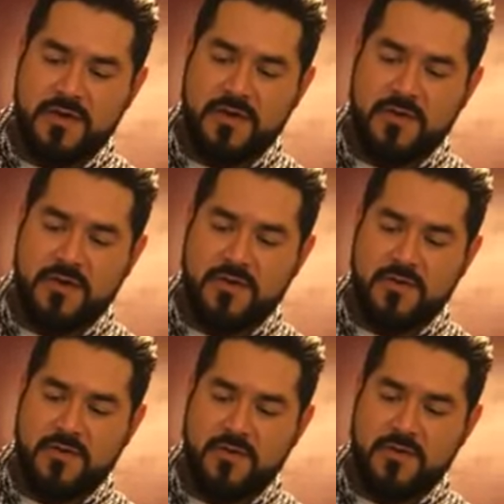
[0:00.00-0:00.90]

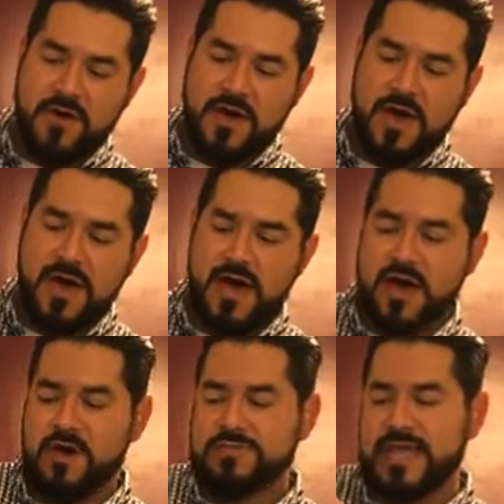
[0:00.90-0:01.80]
Oh
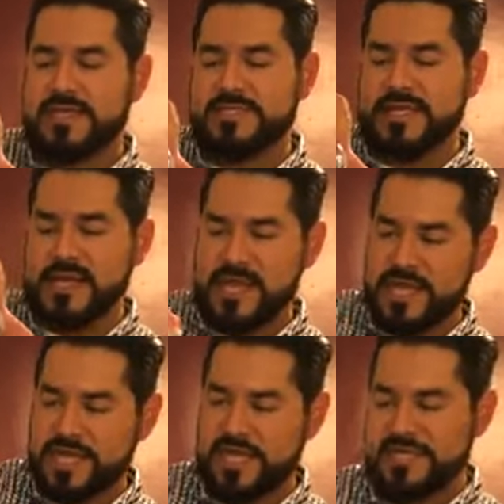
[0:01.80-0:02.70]
wow, that's
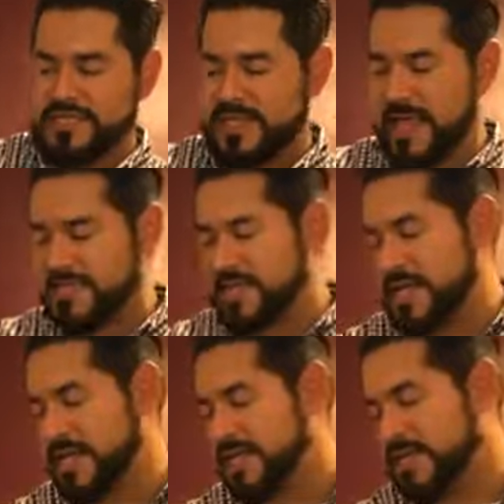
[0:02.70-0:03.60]
delicious. That's
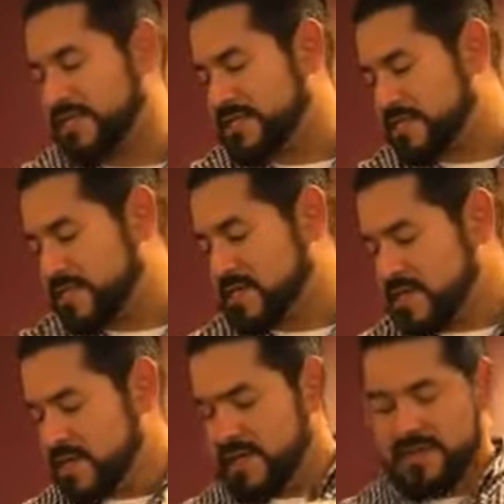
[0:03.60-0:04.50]
delicious.
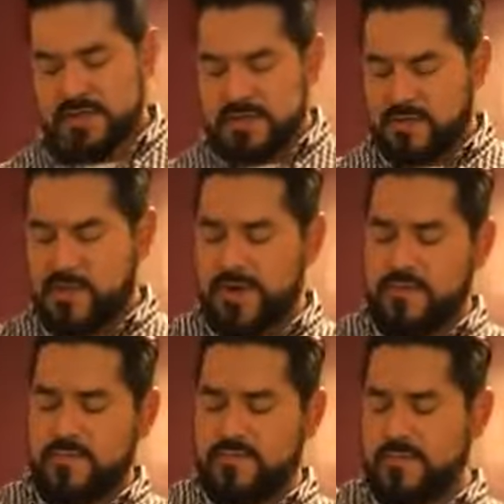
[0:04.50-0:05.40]
Let's go ahead
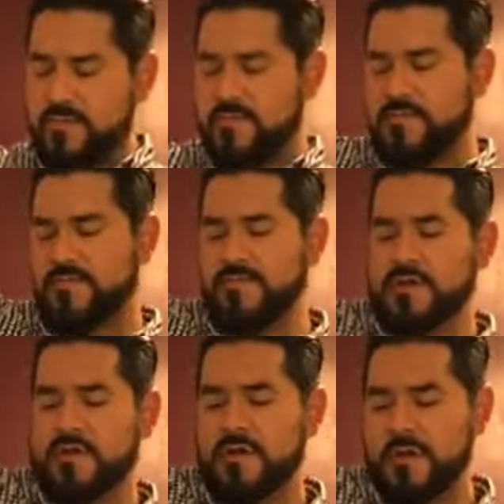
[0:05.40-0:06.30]
and
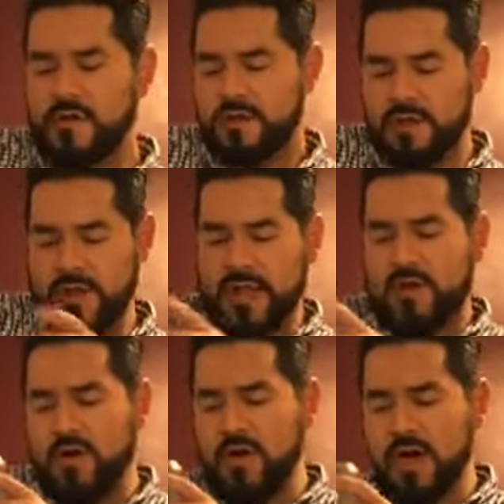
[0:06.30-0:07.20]
you're like,
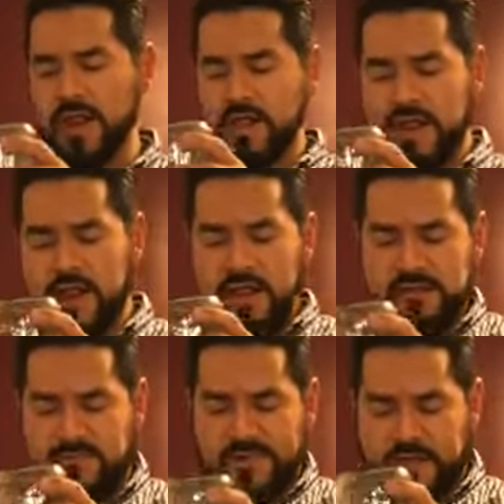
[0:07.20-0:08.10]
oh, how do you get it out
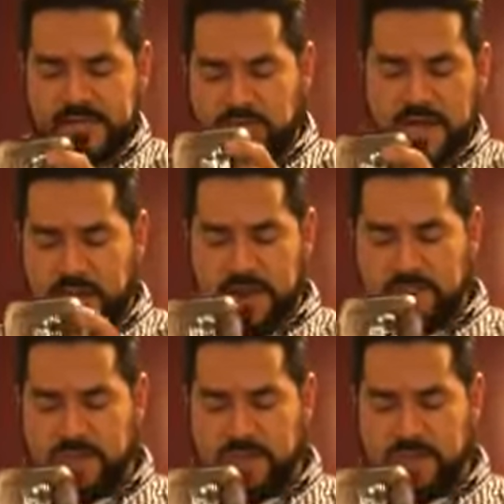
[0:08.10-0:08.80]
so fast? Shake it up.